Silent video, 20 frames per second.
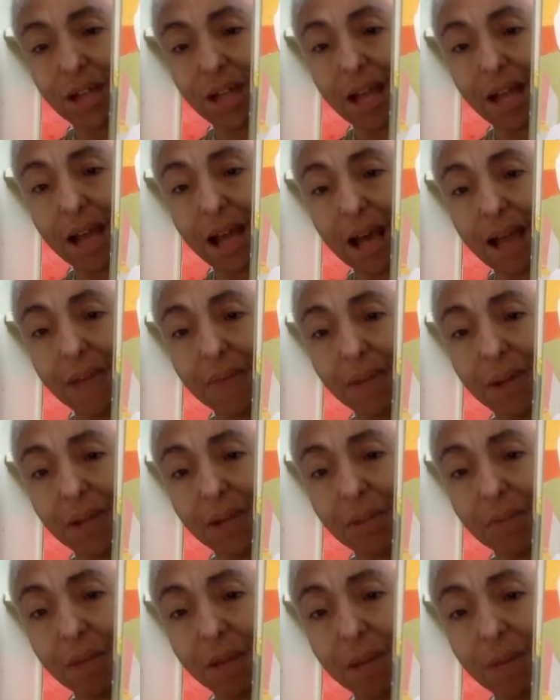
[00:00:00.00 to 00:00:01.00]
and I
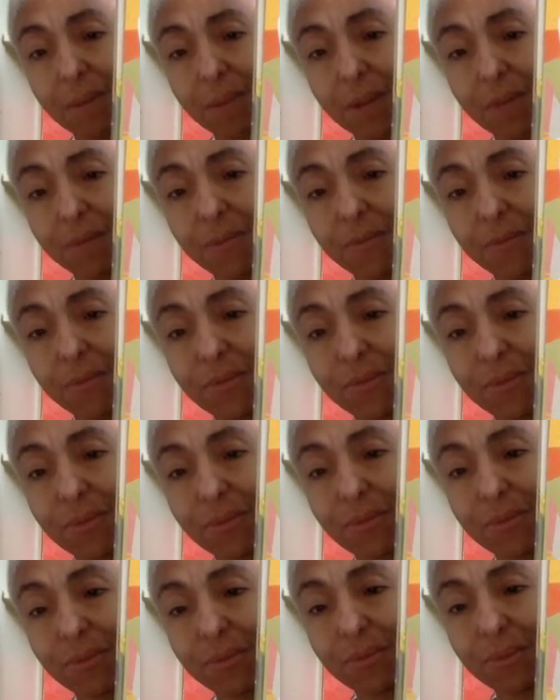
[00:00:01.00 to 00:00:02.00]
watched my bread move through
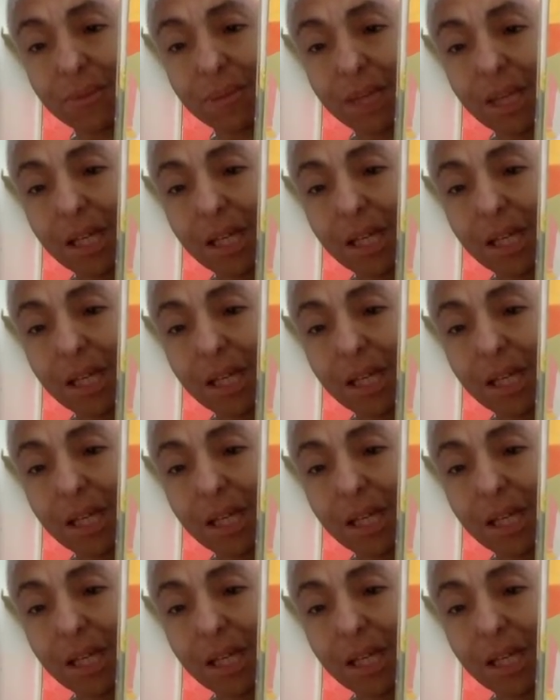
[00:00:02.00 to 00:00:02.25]
the room.